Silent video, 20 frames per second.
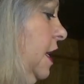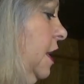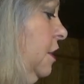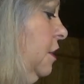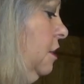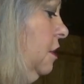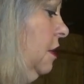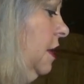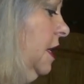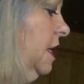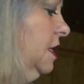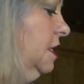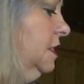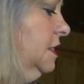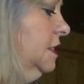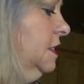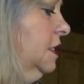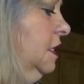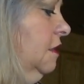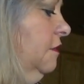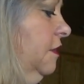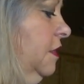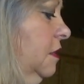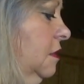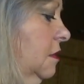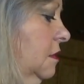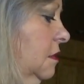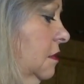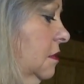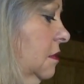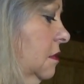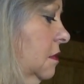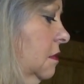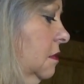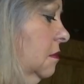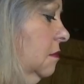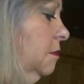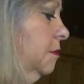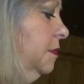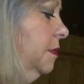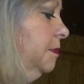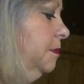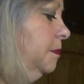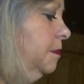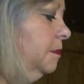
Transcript: Keller says well, well over